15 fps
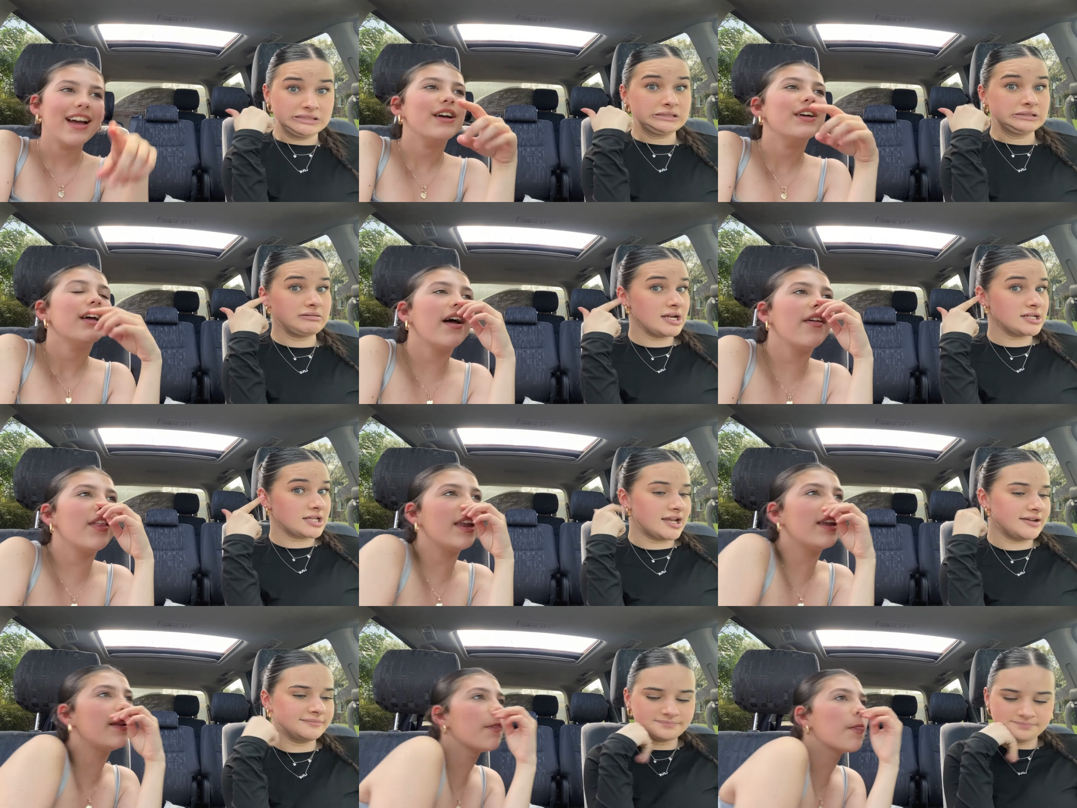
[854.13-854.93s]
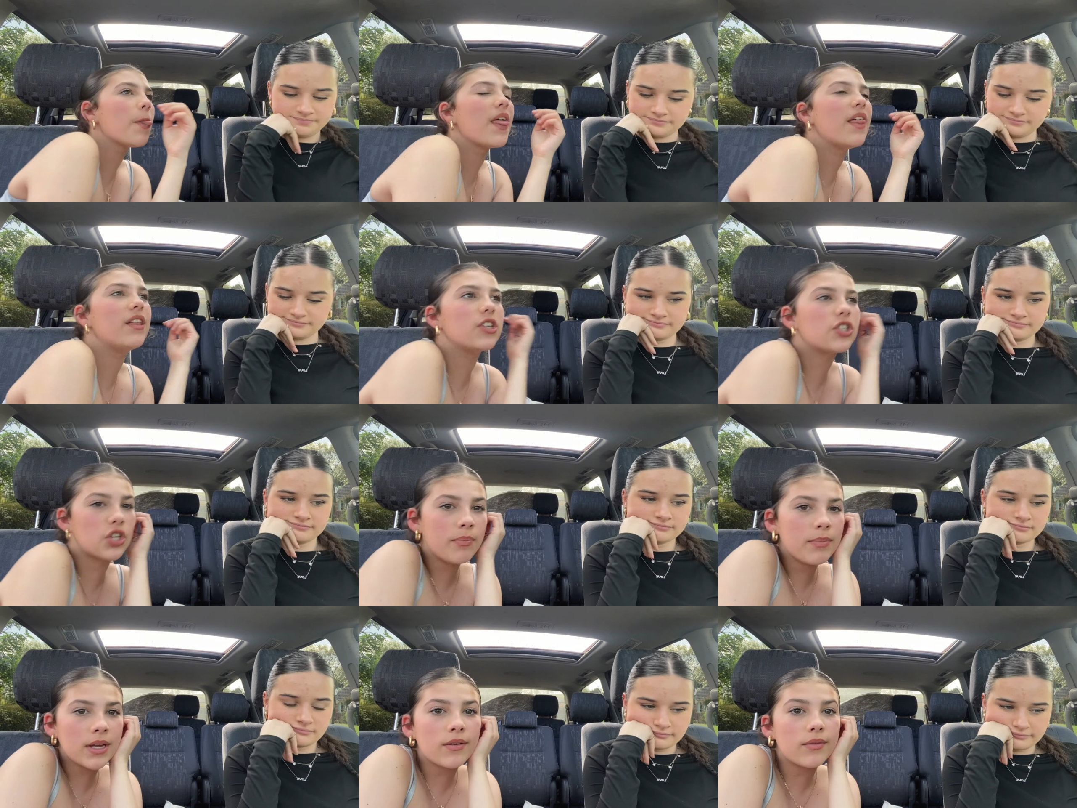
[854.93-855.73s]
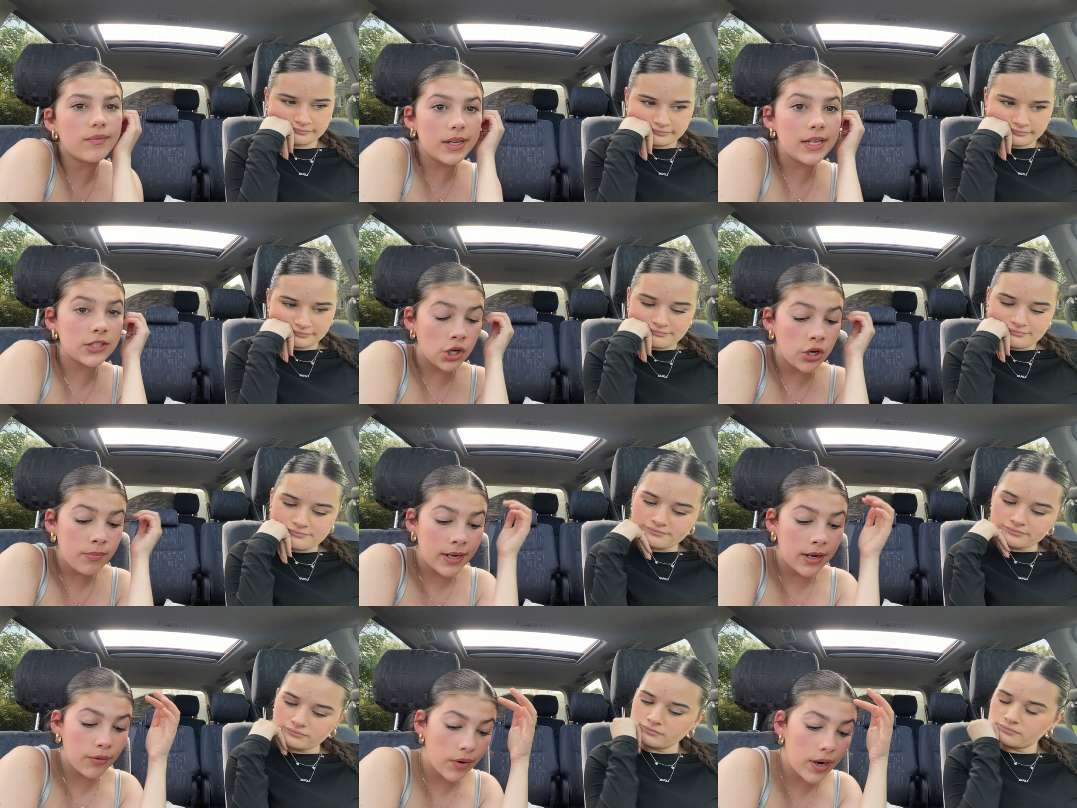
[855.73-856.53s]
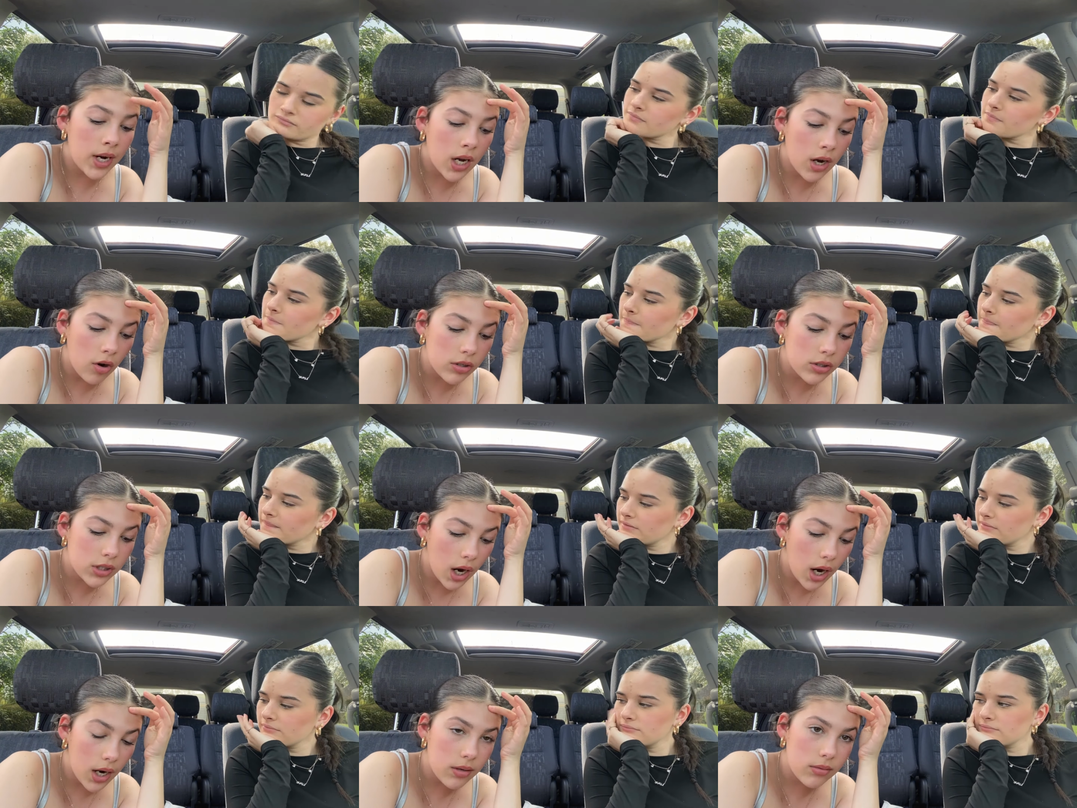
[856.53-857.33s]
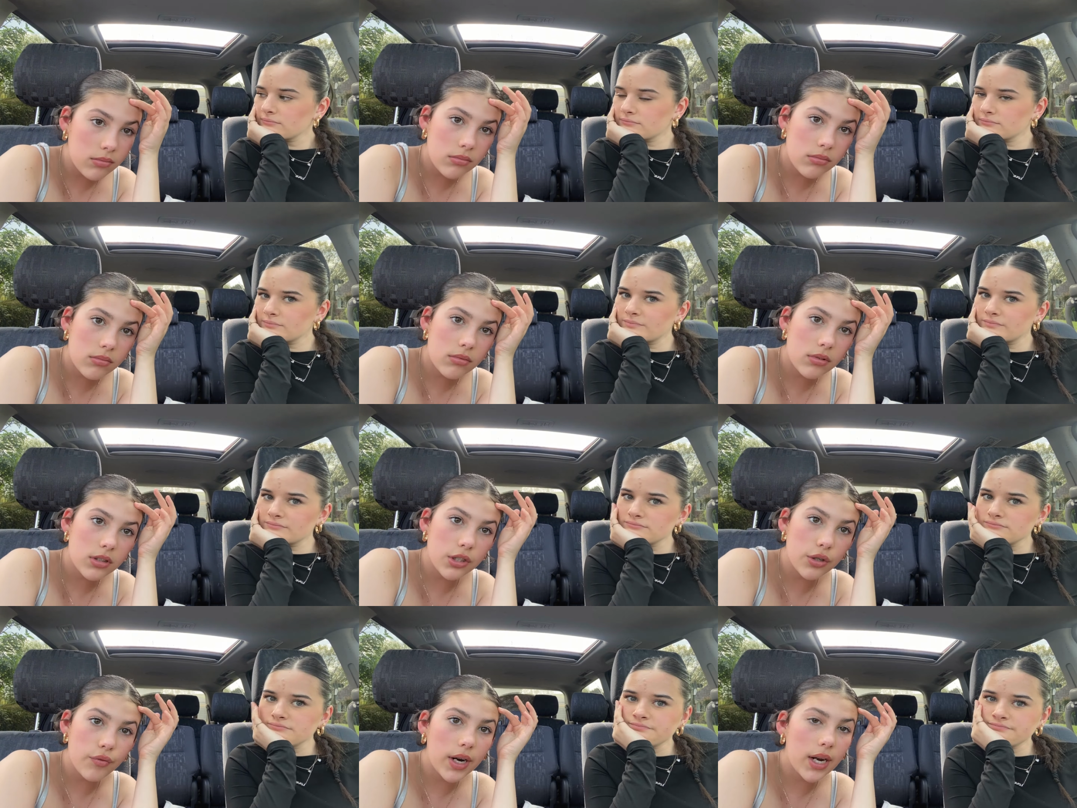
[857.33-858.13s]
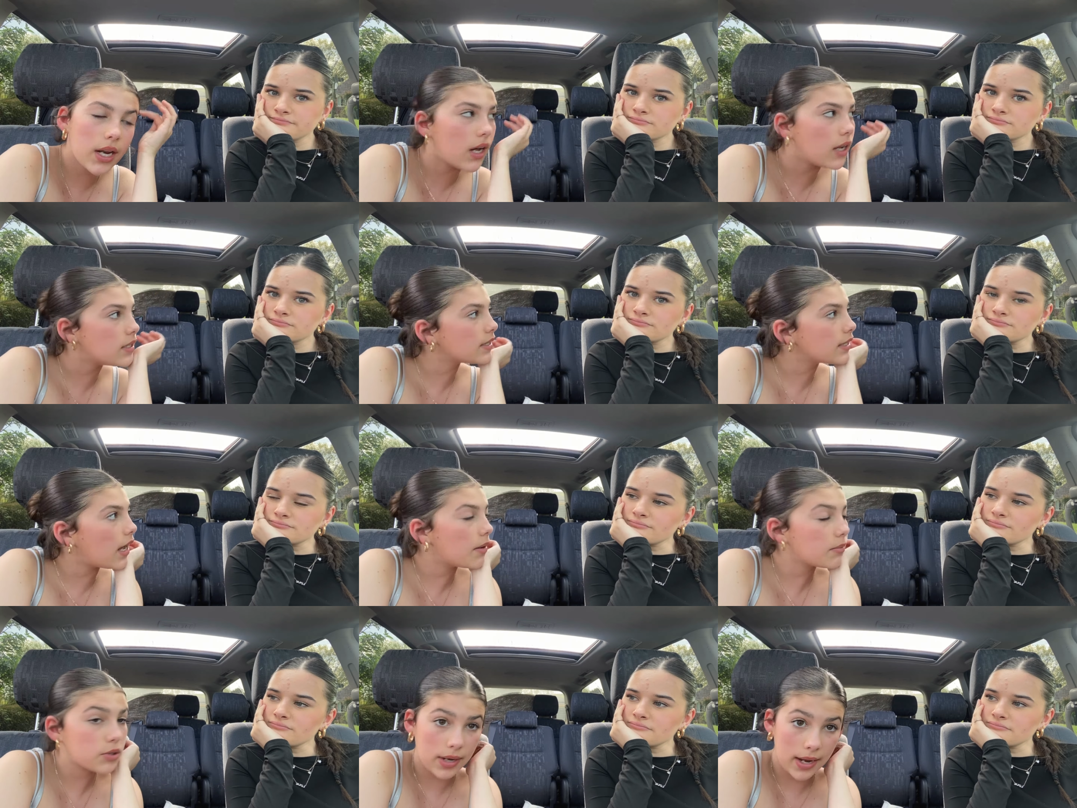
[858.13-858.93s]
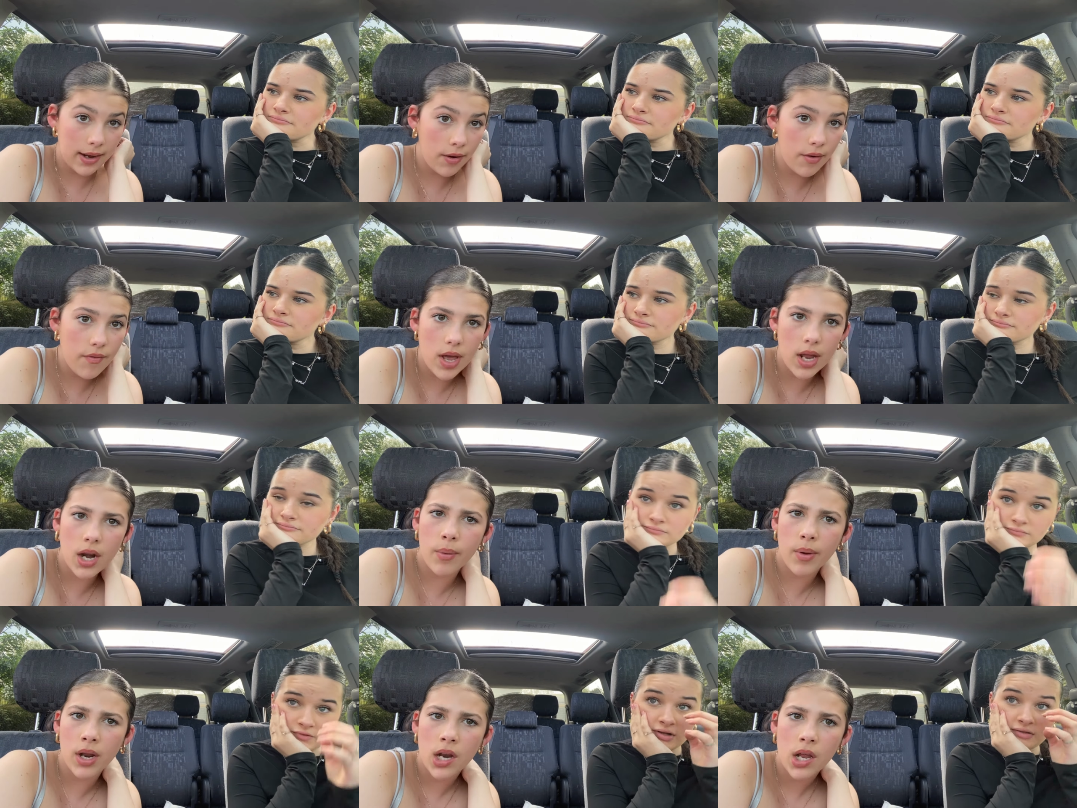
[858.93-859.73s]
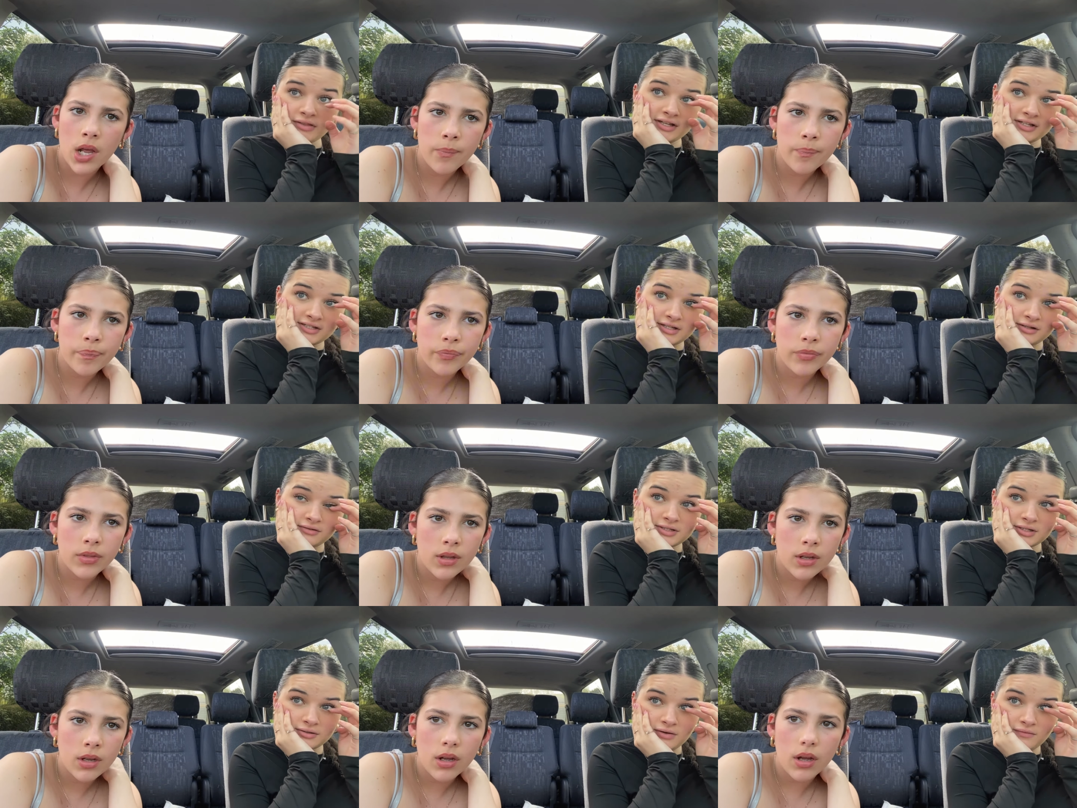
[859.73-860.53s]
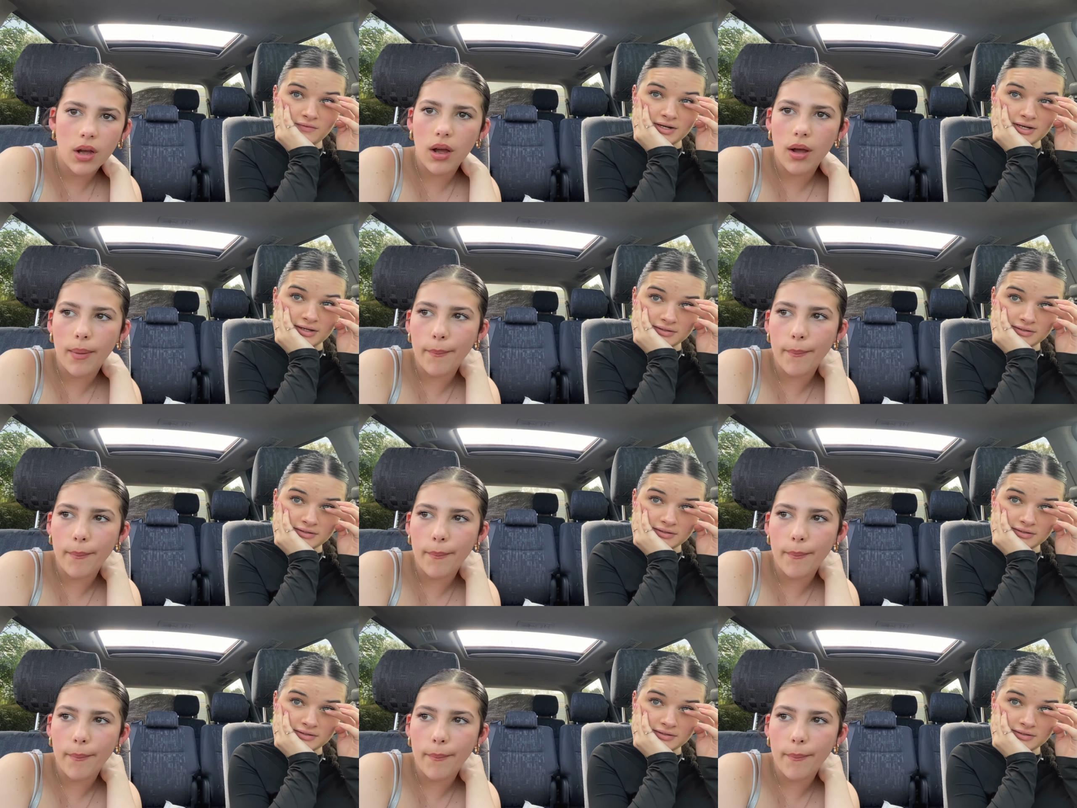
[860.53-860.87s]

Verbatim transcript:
Speaker 1: Crazy! And, then, and, it took me a, it took me a really long time to realise that I'm 12 and I went I think still
Speaker 2: still don't realise.